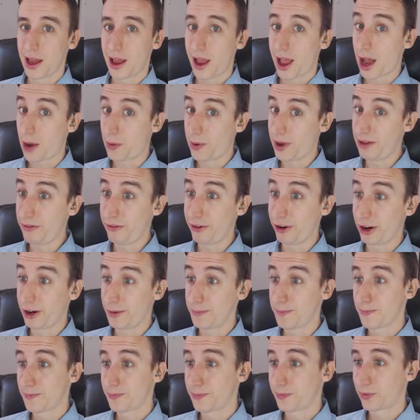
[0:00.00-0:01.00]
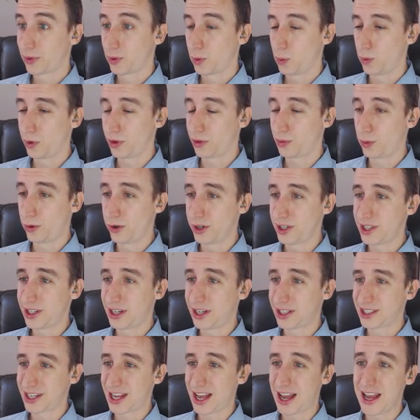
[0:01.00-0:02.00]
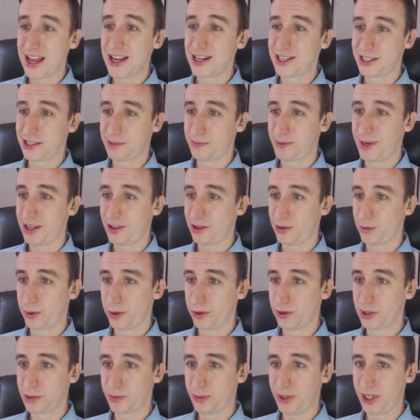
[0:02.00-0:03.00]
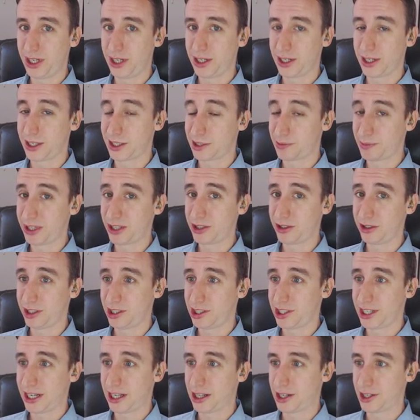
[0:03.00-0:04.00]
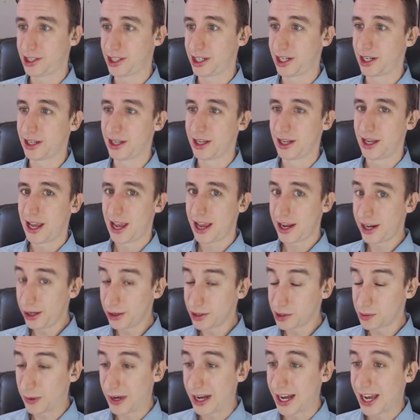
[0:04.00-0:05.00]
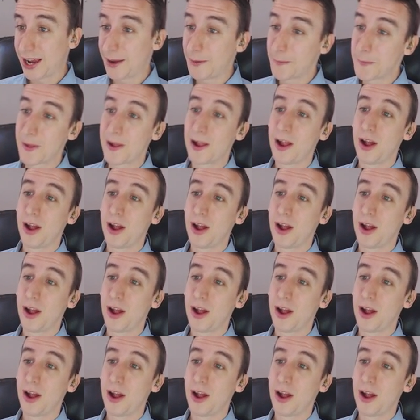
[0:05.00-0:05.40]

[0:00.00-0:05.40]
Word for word: However, with Wortox, I anticipated the ruins being especially challenging, and here's why.